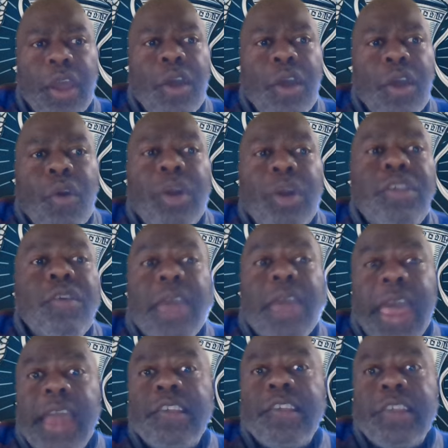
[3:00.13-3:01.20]
What you
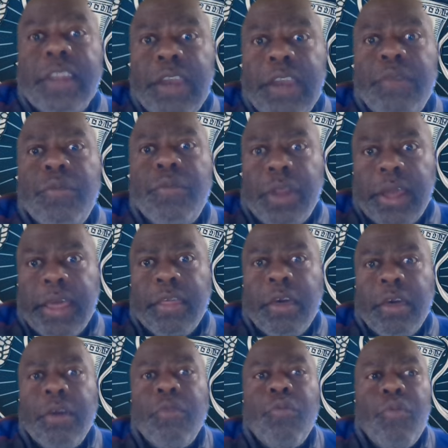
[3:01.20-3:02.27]
get is literally
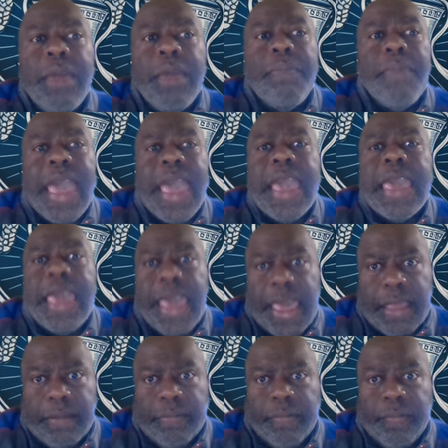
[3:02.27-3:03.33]
the remaking
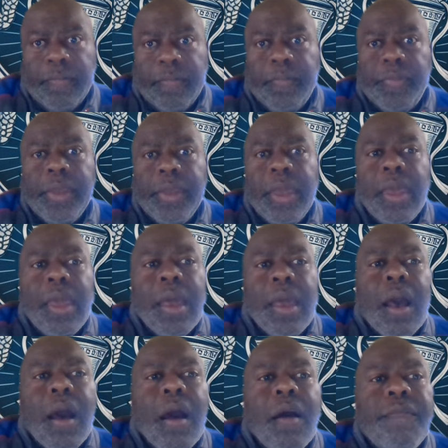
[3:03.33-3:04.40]

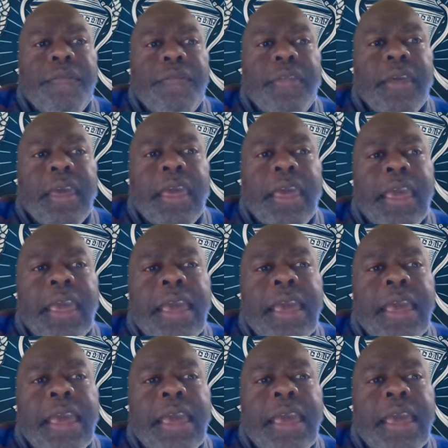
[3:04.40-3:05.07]
of the,